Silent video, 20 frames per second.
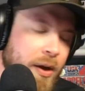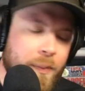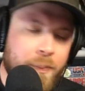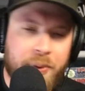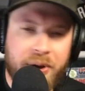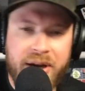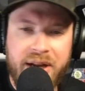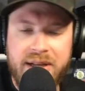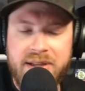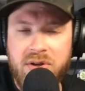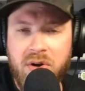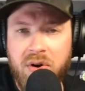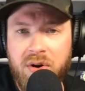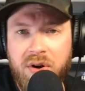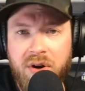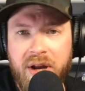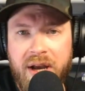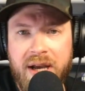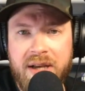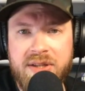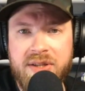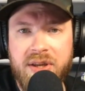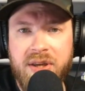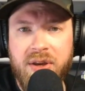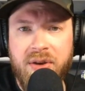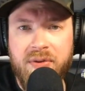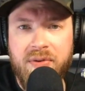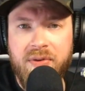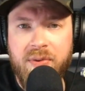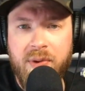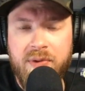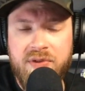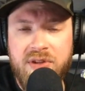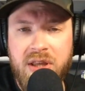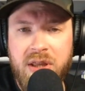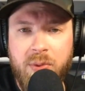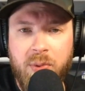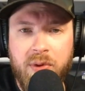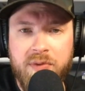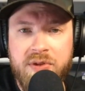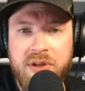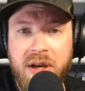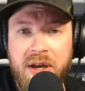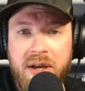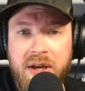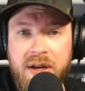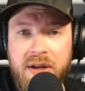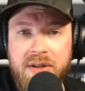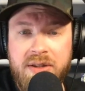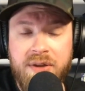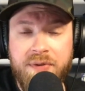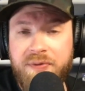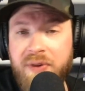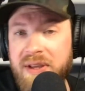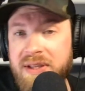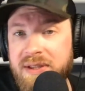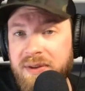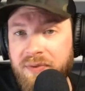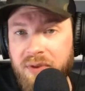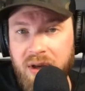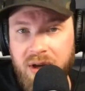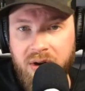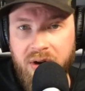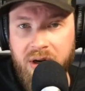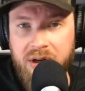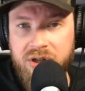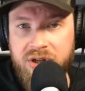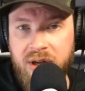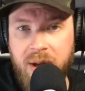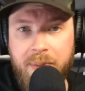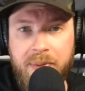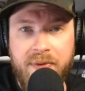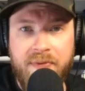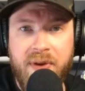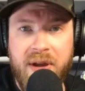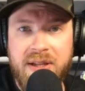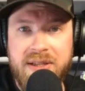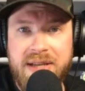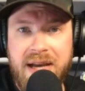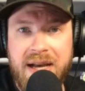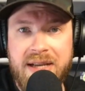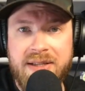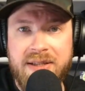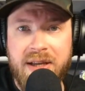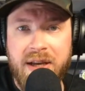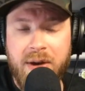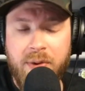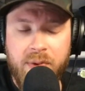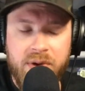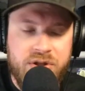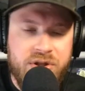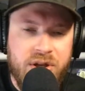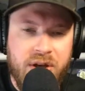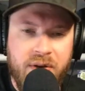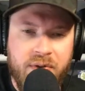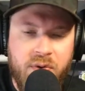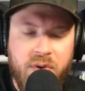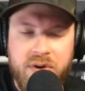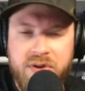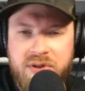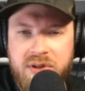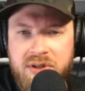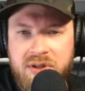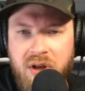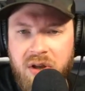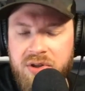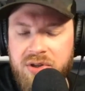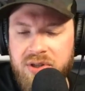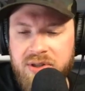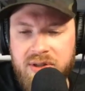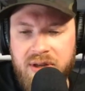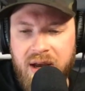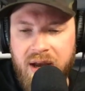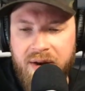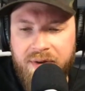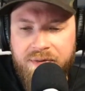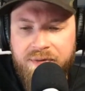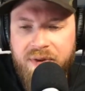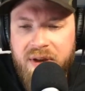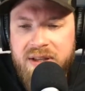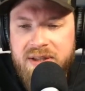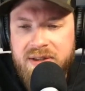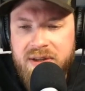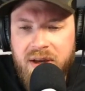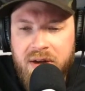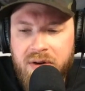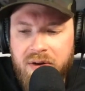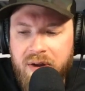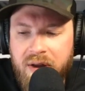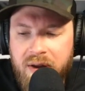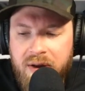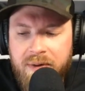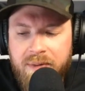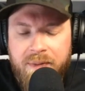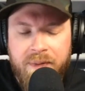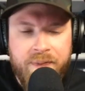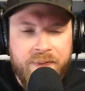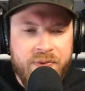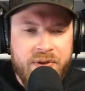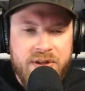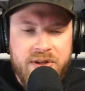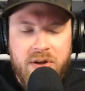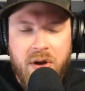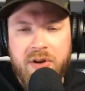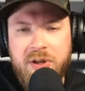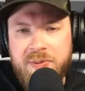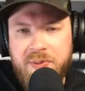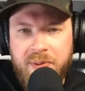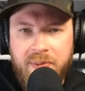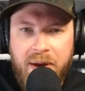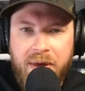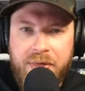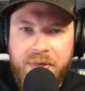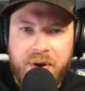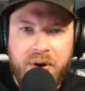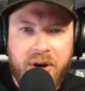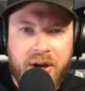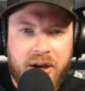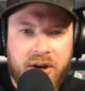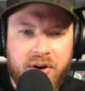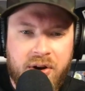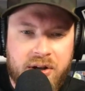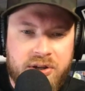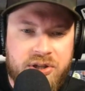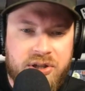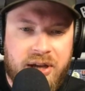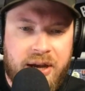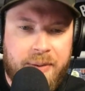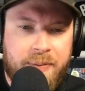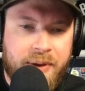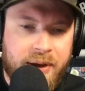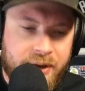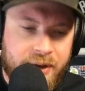but it's harder to execute. We've seen the Wolves defensively in crunch time be fantastic, which, of course, this all just kind of fits. And this has always been my theory on crunch time.